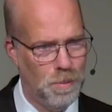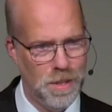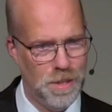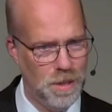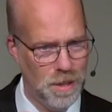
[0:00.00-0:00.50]

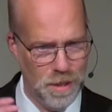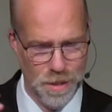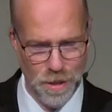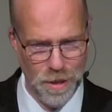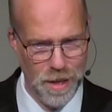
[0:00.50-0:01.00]
which
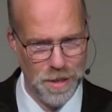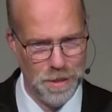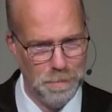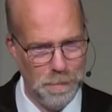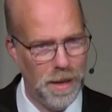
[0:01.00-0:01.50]
turn into
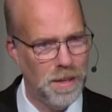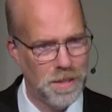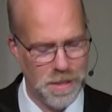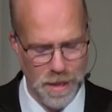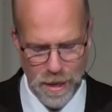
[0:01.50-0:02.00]

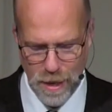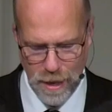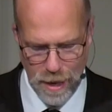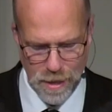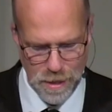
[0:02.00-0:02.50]
months
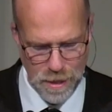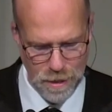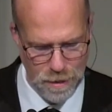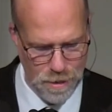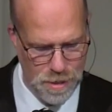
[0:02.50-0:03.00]
and
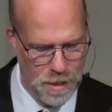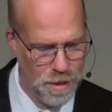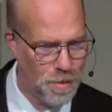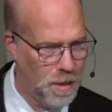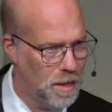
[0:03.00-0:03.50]
years, into
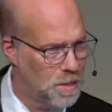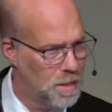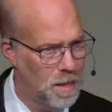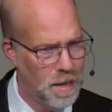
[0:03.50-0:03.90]
things